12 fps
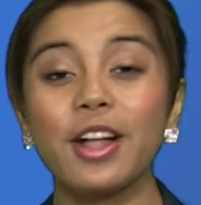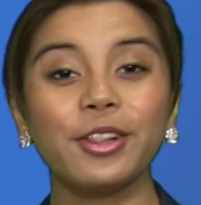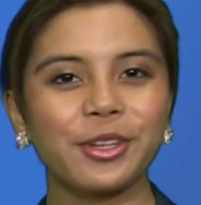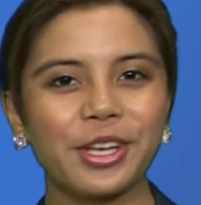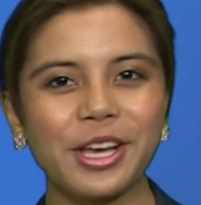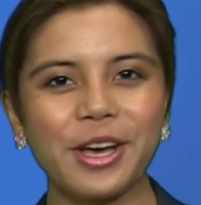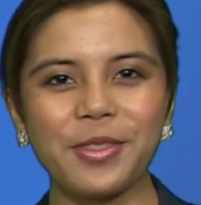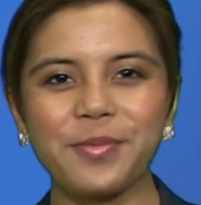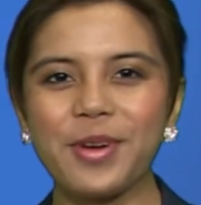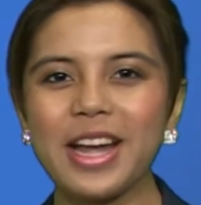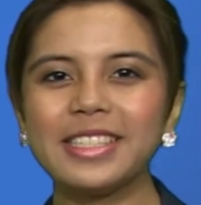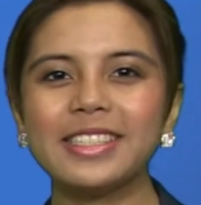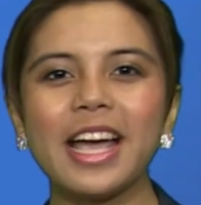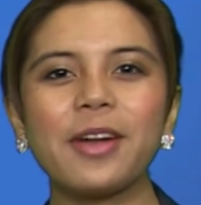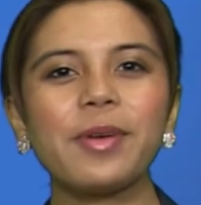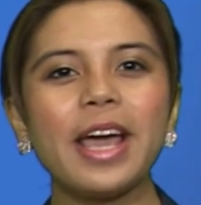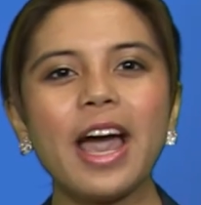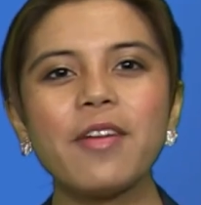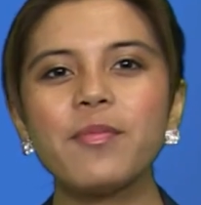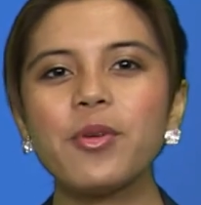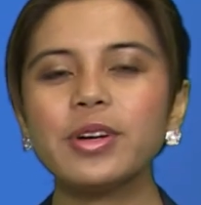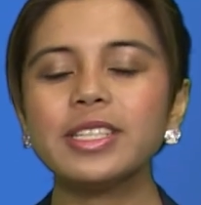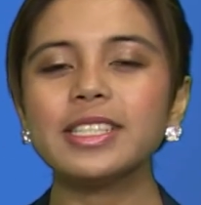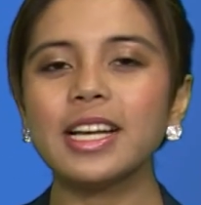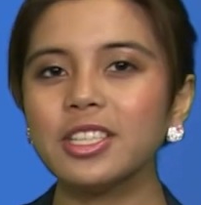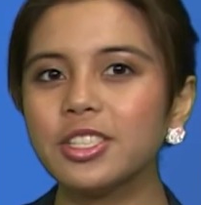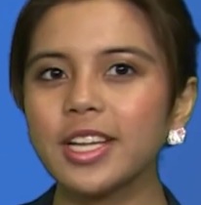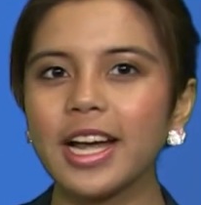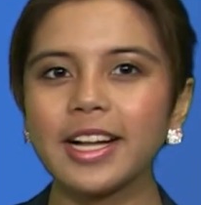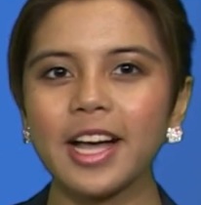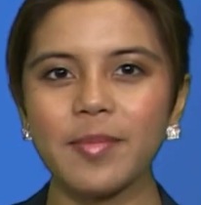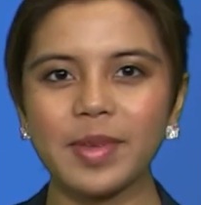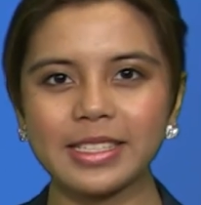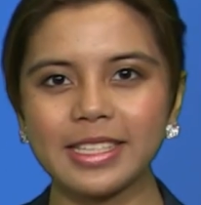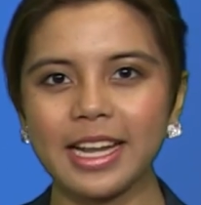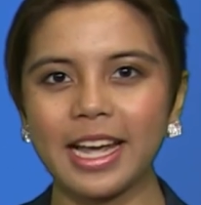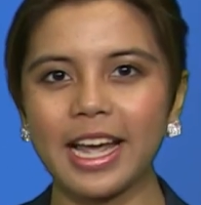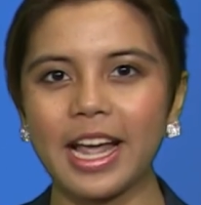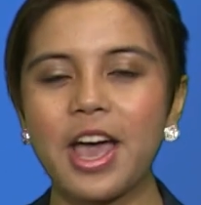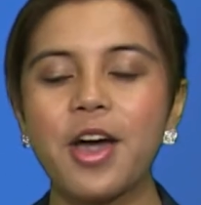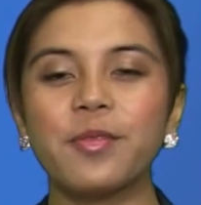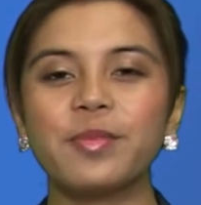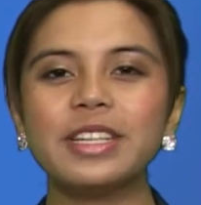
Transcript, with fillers: Looking on the bright side, we have more sunshine coming today, but